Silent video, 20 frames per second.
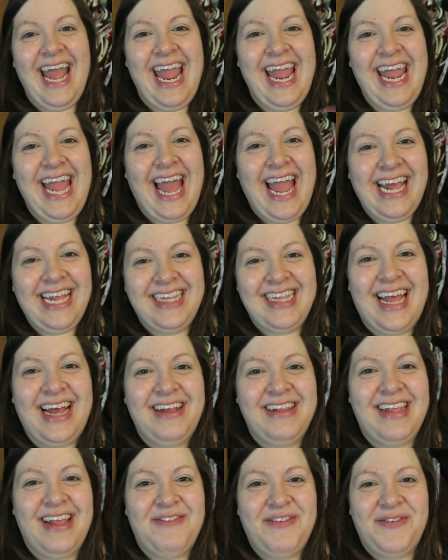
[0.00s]
Hey guys,
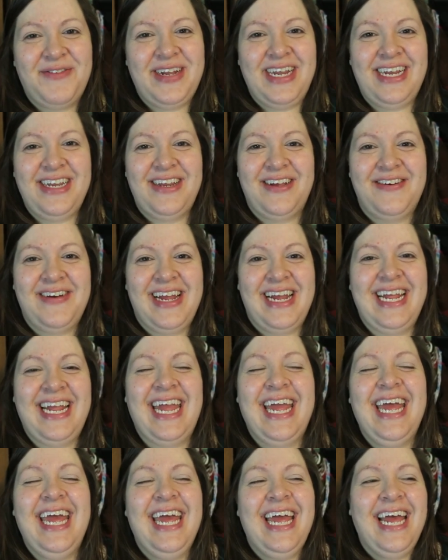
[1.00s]
how's everybody doing?
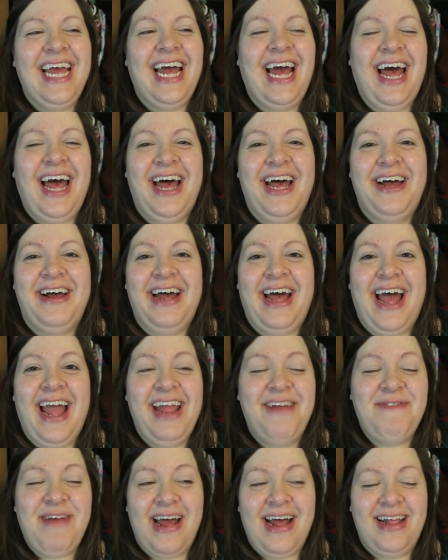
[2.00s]

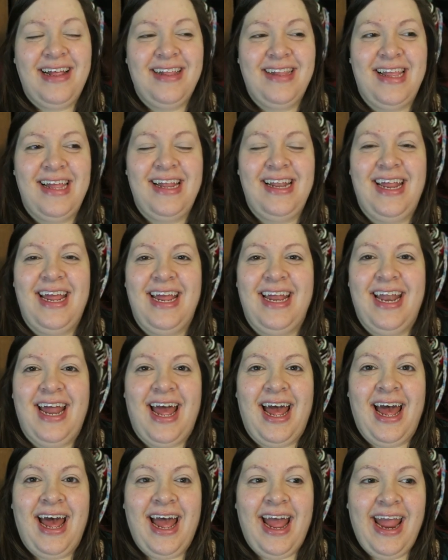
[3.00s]
I'm Allison and
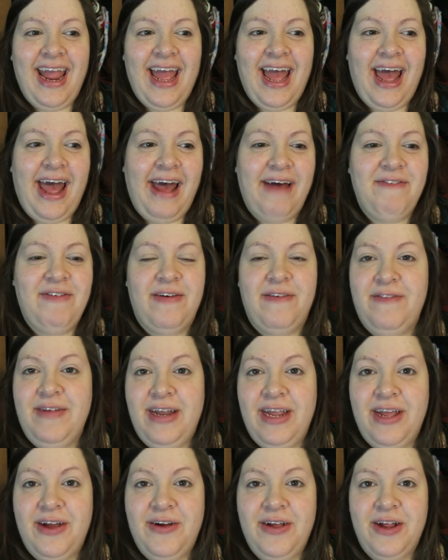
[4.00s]
I have a
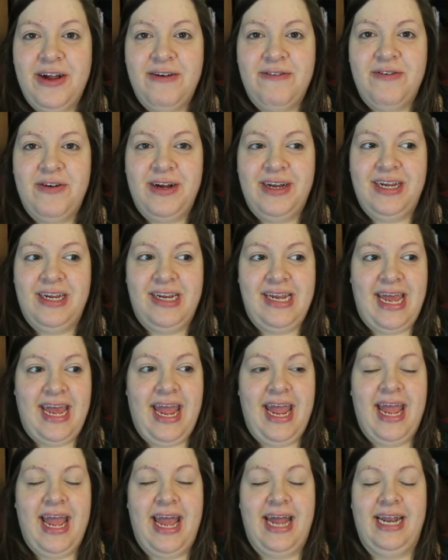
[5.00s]
video here for you
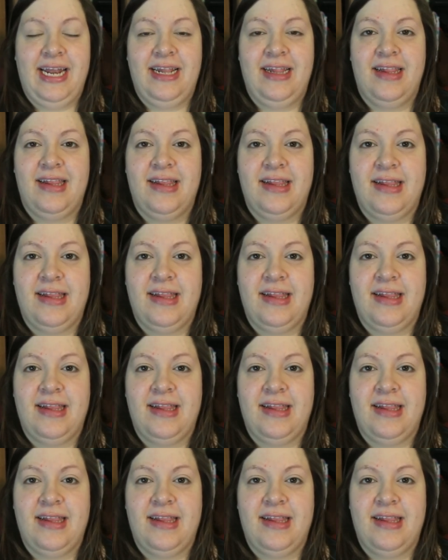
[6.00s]
today, and